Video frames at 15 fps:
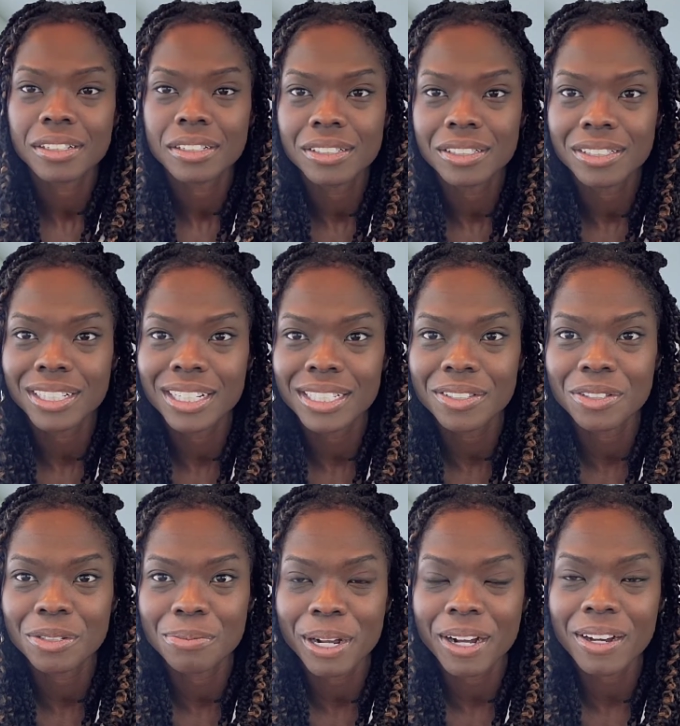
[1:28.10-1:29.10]
you should listen
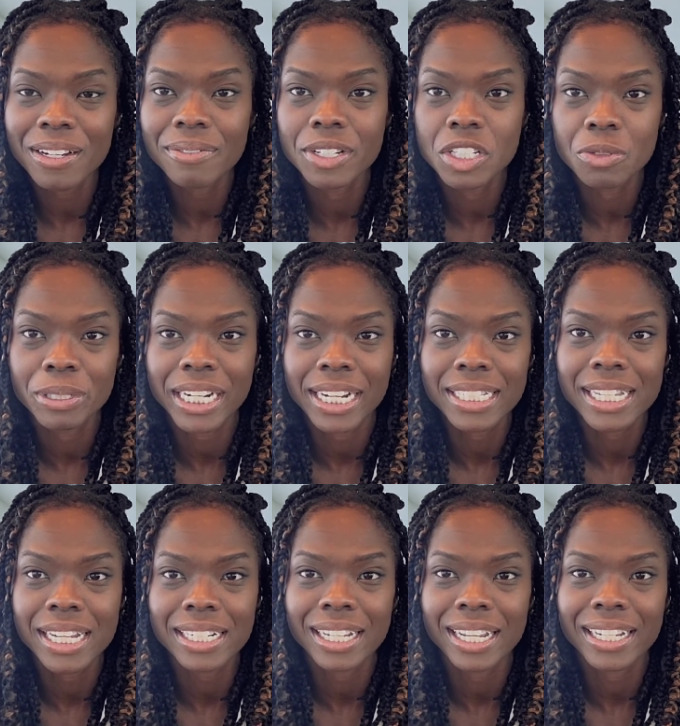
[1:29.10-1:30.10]
to my other videos, which I
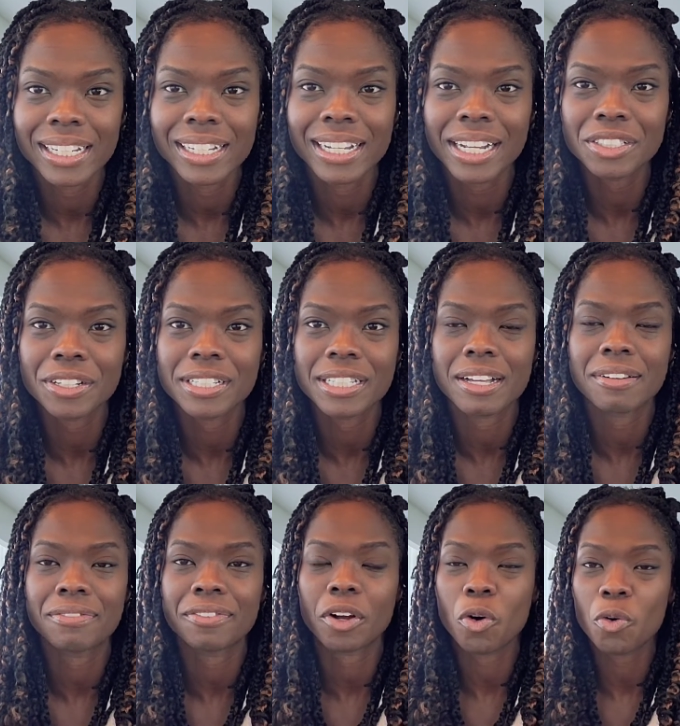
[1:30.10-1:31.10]
say like get
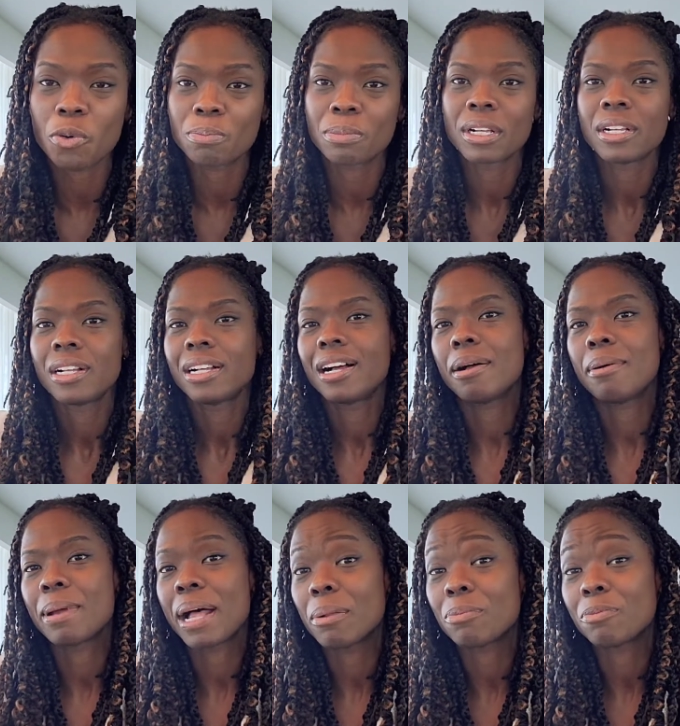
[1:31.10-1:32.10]
yourself a whole, um,
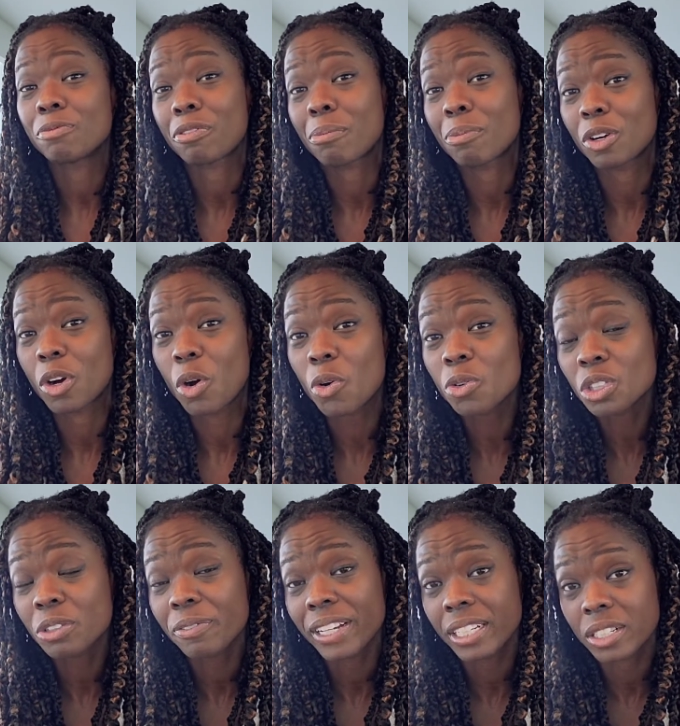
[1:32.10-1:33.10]
help from a coach,
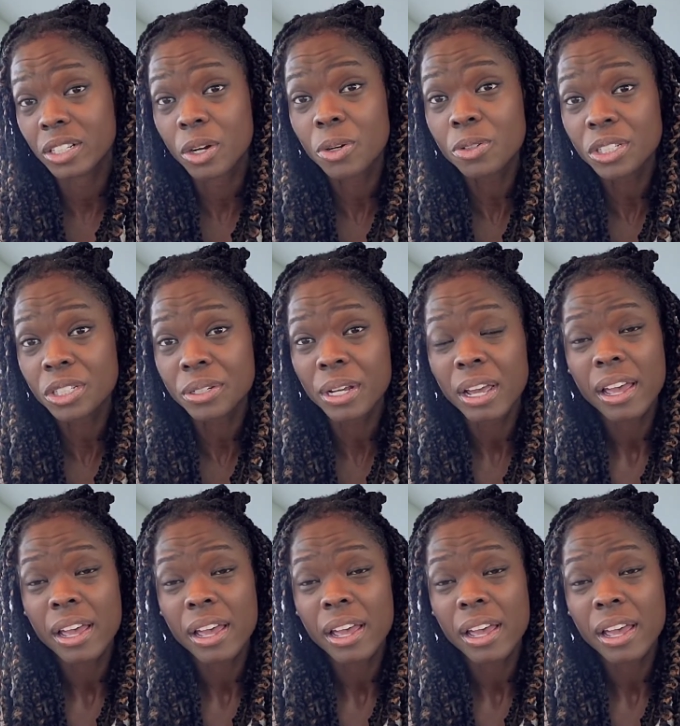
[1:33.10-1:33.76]
fitness coach,